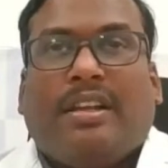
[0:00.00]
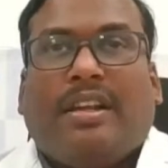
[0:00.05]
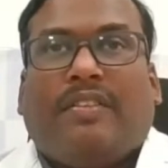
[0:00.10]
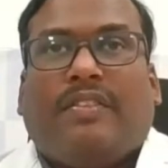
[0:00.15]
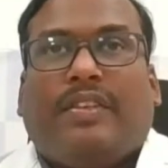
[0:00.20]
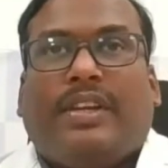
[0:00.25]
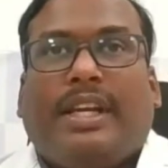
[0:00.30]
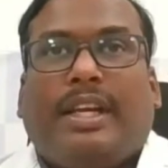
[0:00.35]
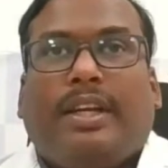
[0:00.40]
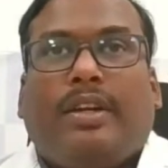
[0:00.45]
we
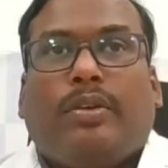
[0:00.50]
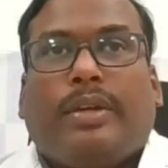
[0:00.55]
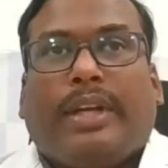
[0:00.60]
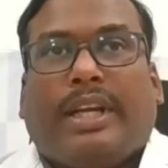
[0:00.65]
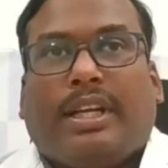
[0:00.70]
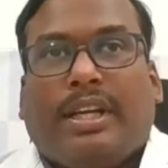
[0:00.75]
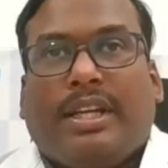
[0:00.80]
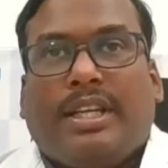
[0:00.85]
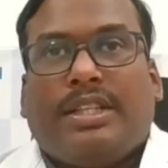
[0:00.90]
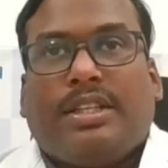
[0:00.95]
need to at
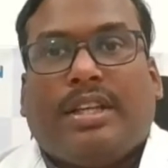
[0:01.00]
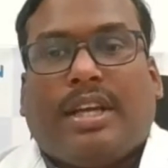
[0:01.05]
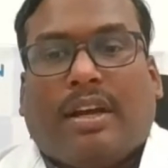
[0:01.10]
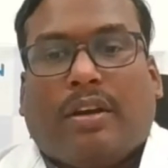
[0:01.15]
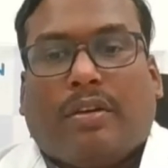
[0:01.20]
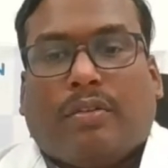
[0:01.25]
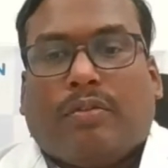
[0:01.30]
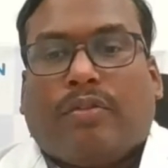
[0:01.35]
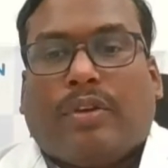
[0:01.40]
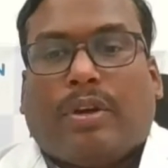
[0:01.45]
least
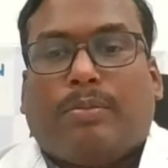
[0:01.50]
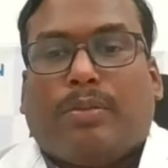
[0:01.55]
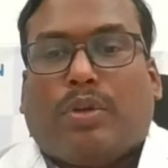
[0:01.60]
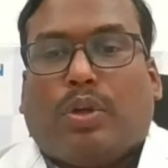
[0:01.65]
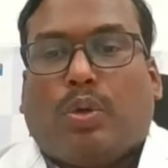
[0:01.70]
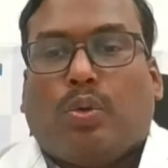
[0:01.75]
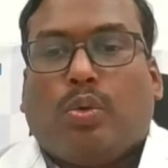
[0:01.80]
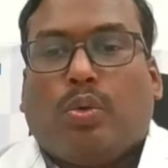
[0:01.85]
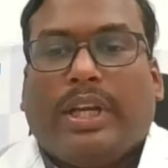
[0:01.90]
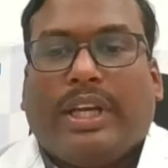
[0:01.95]
have from
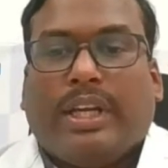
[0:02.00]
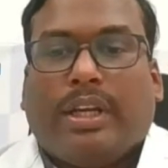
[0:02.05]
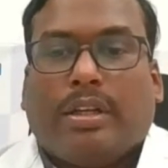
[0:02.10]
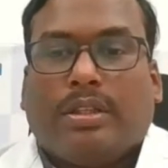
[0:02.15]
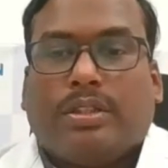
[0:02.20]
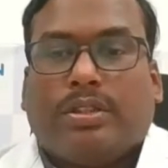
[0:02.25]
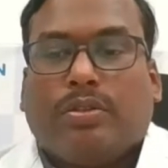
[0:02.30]
2 liters